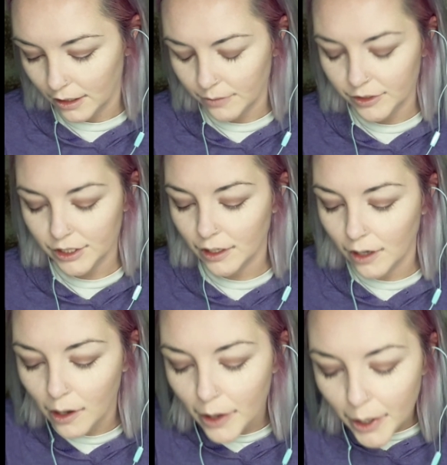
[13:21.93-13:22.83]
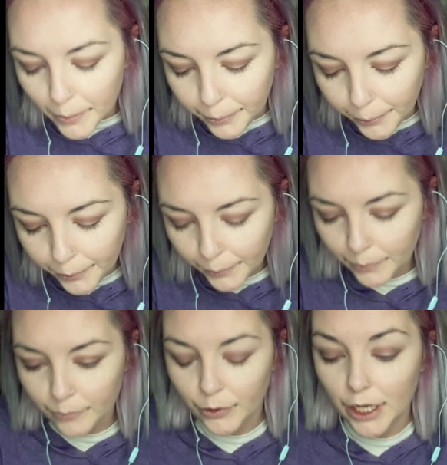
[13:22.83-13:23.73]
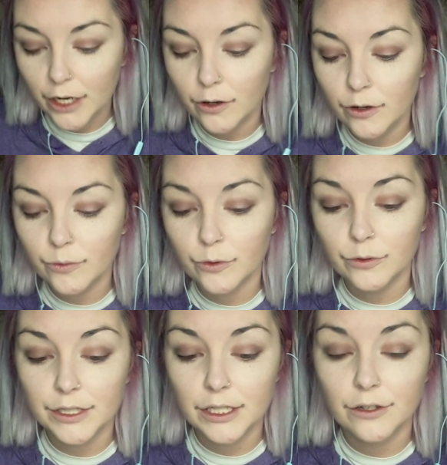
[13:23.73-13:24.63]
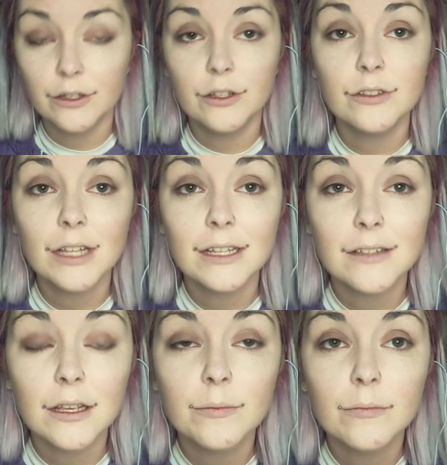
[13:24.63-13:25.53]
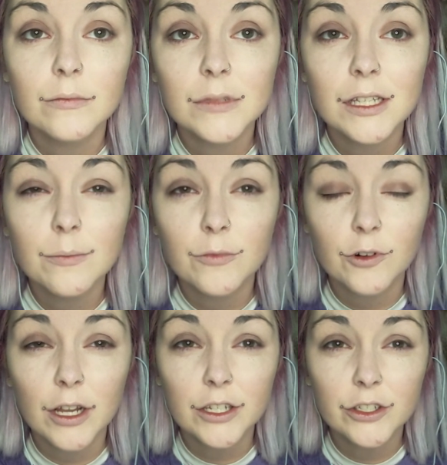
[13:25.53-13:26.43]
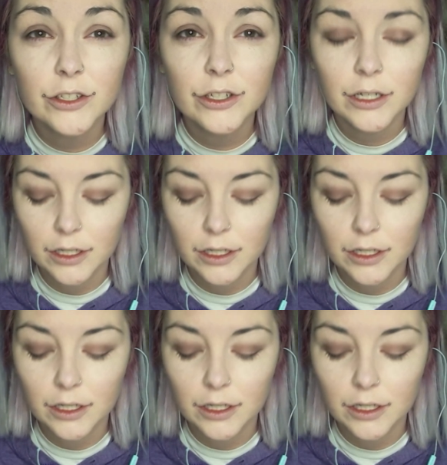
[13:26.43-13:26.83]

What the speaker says: I'm just going to break all rules here and use that same brush.